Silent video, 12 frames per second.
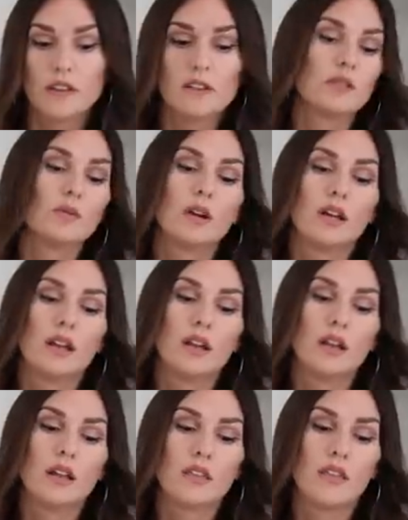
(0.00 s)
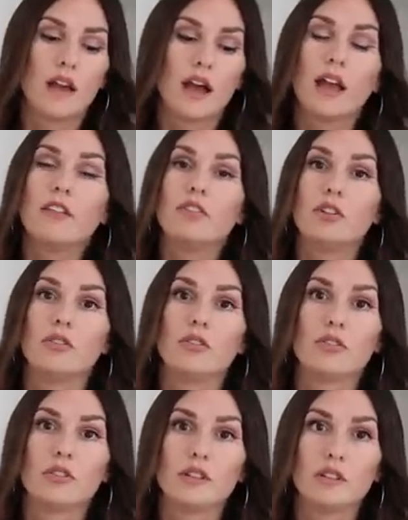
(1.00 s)
this is one that I've
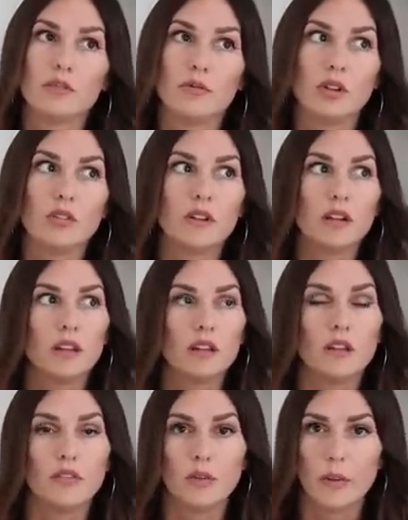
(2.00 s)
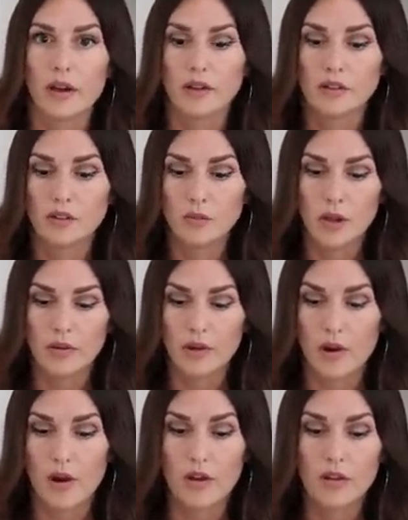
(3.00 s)
used. We used it in the flip house, you might
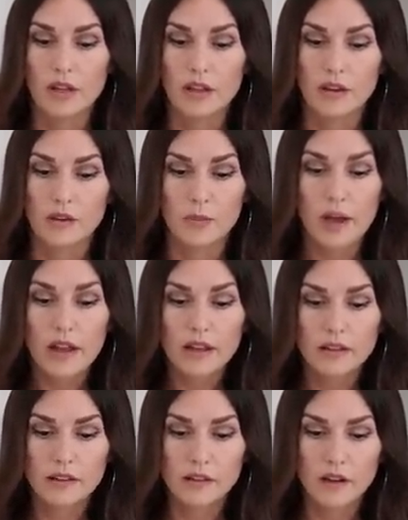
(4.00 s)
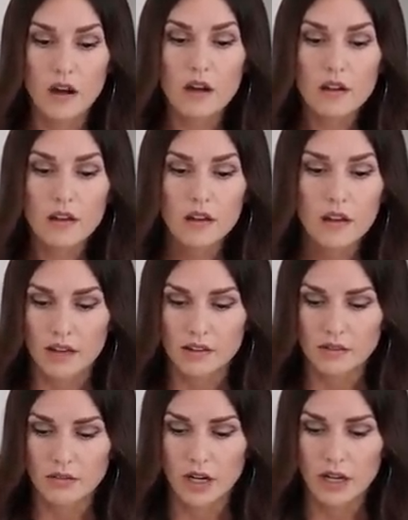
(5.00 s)
recall. It is back in stock
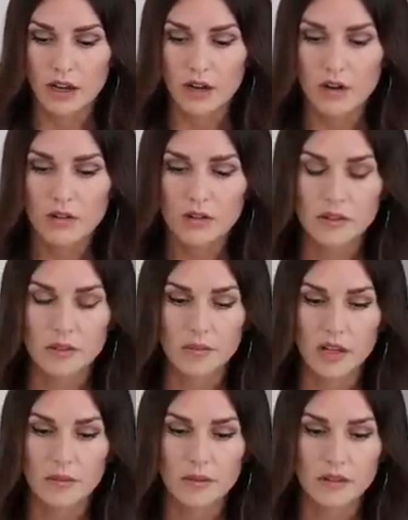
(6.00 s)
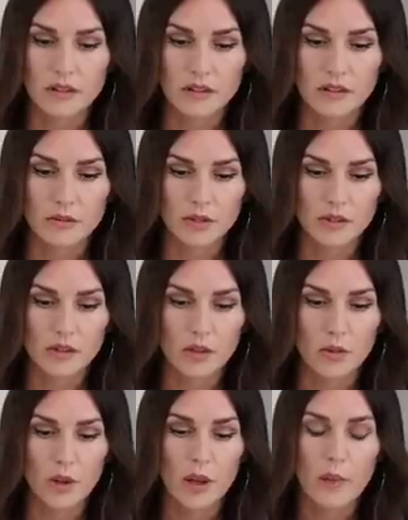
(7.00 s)
as of right now. Sometimes these ones
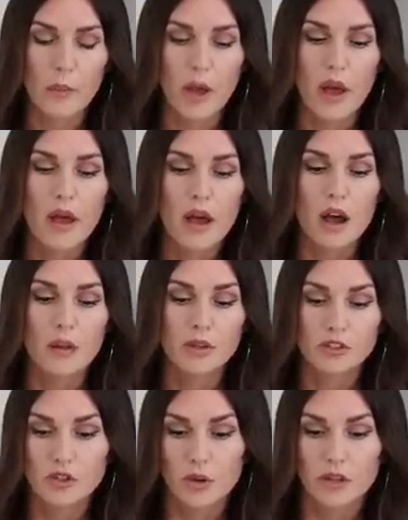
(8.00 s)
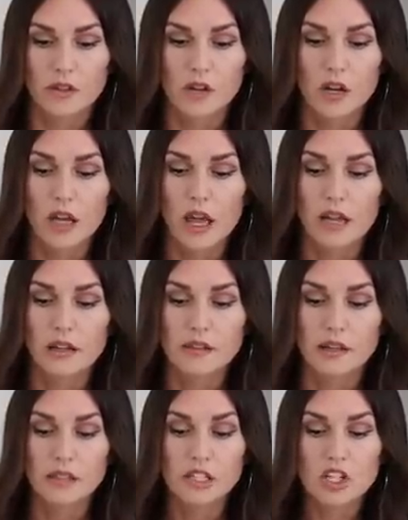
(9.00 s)
go quick, but um, it's showing in stock and
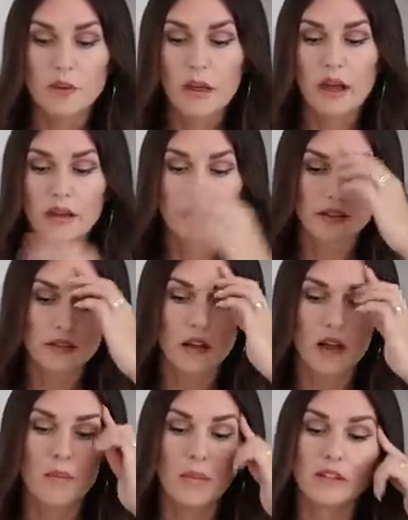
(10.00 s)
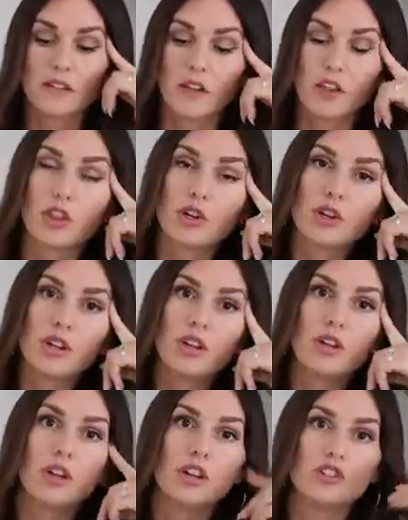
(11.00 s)
it's at TJ Maxx. Um, it's a
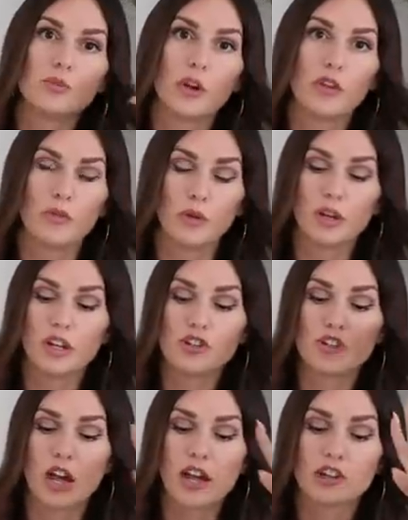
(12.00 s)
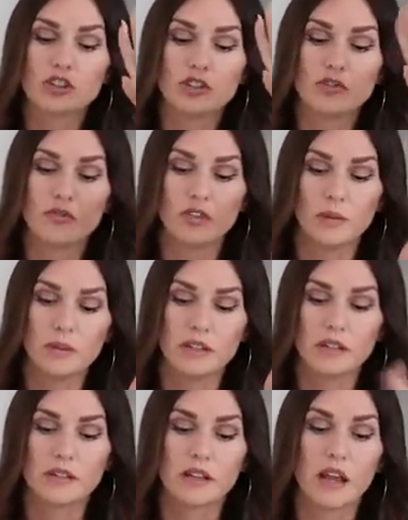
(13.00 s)
30 inch by 40 40 inch. I actually flipped
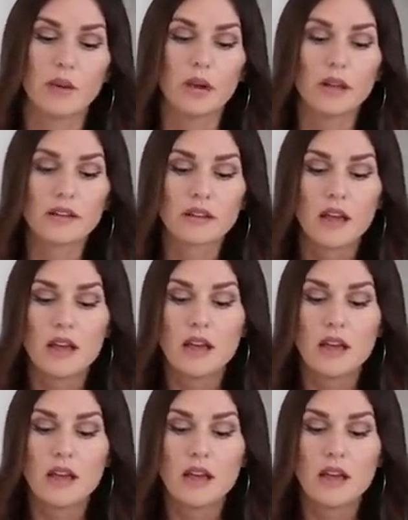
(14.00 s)
it sideways.